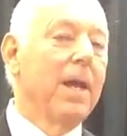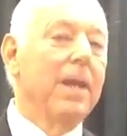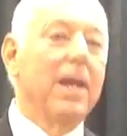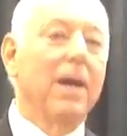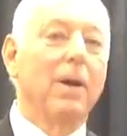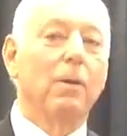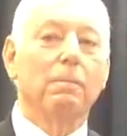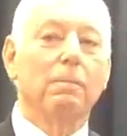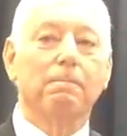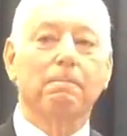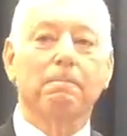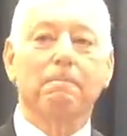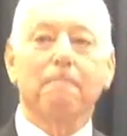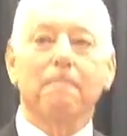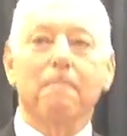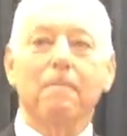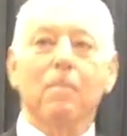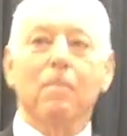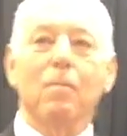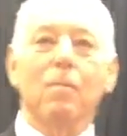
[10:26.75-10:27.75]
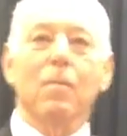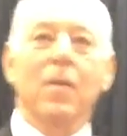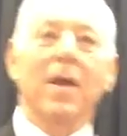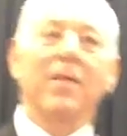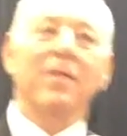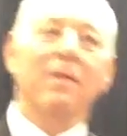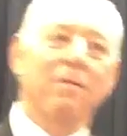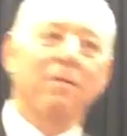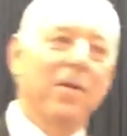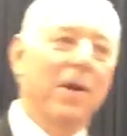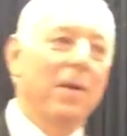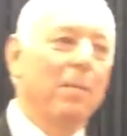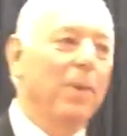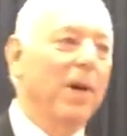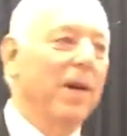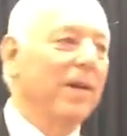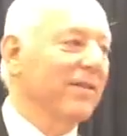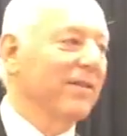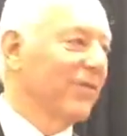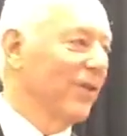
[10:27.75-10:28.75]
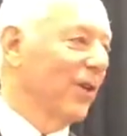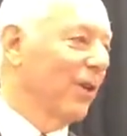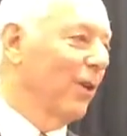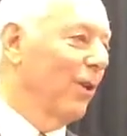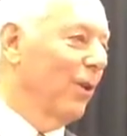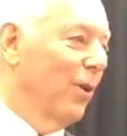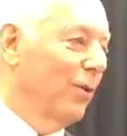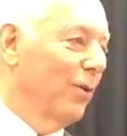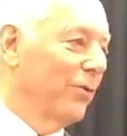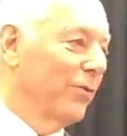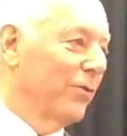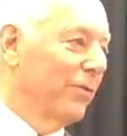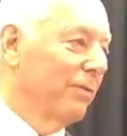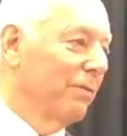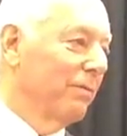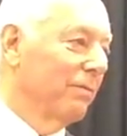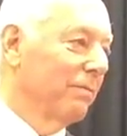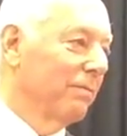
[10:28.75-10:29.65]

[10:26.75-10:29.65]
Now, the fun part is the close.